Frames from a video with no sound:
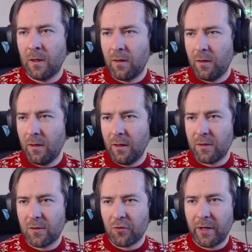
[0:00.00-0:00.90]
And
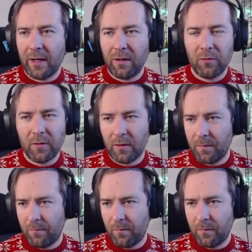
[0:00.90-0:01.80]
let's try out
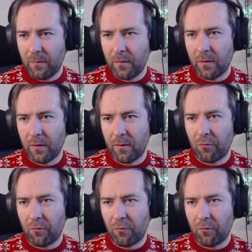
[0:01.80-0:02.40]
the